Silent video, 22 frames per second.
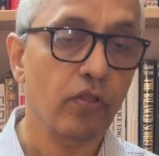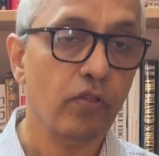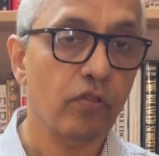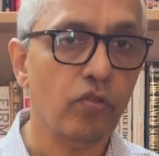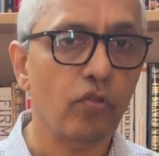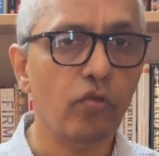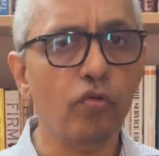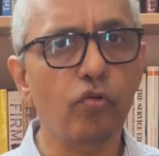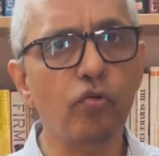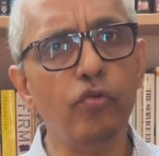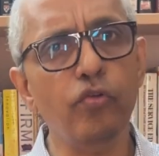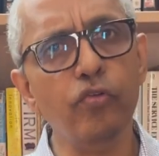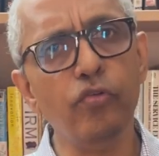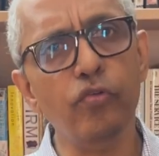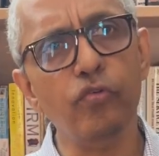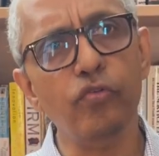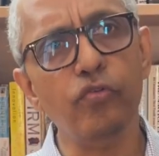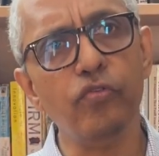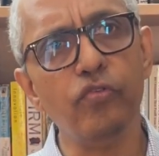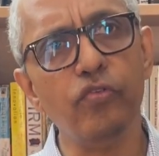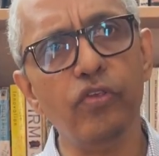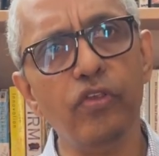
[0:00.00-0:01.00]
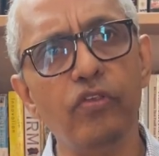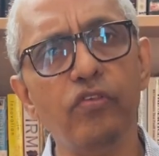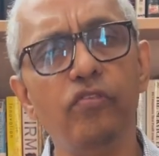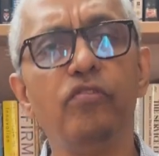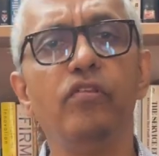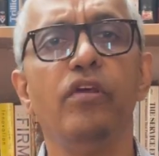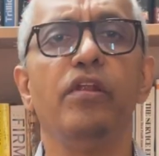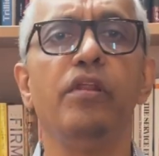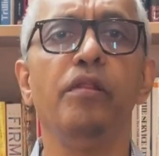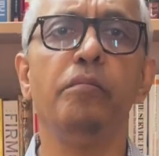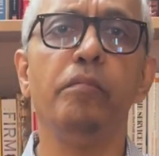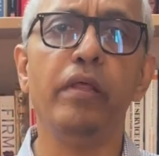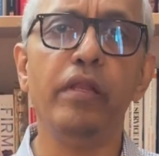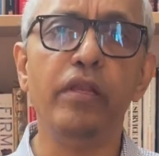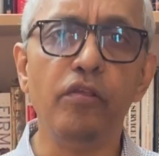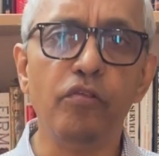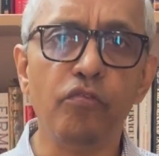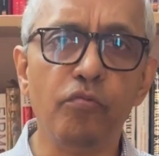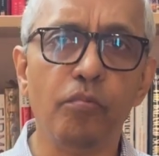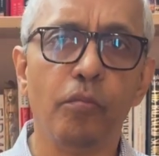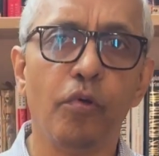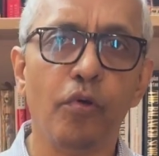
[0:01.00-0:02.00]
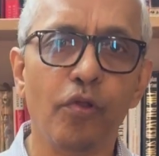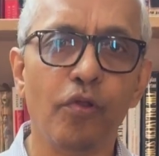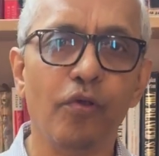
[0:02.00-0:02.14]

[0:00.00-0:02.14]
The good news is that in many small